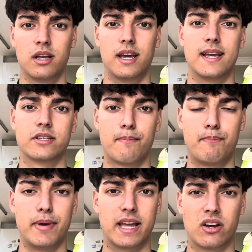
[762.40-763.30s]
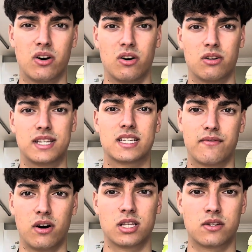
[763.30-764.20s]
is a bigger
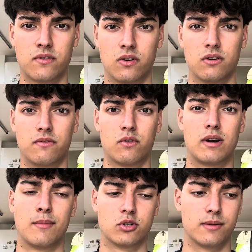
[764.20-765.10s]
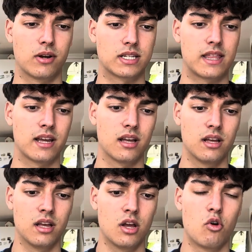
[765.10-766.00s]
disadvantage for Real Madrid, because I think
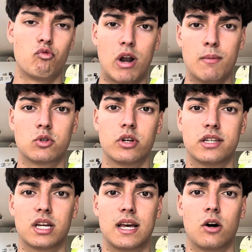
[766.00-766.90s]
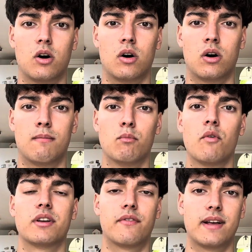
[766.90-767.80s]
Real Madrid are more of
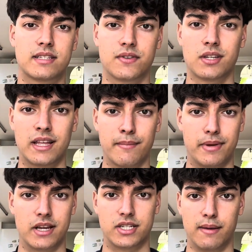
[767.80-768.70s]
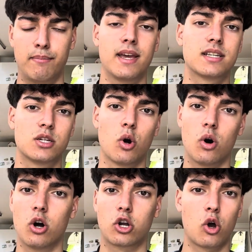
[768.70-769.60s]
a defensive side than PSG. PSG
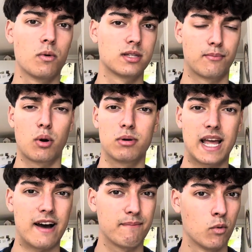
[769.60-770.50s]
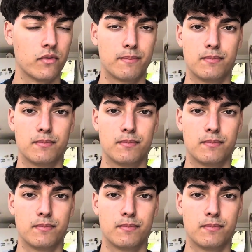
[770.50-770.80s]
are going to probably have more of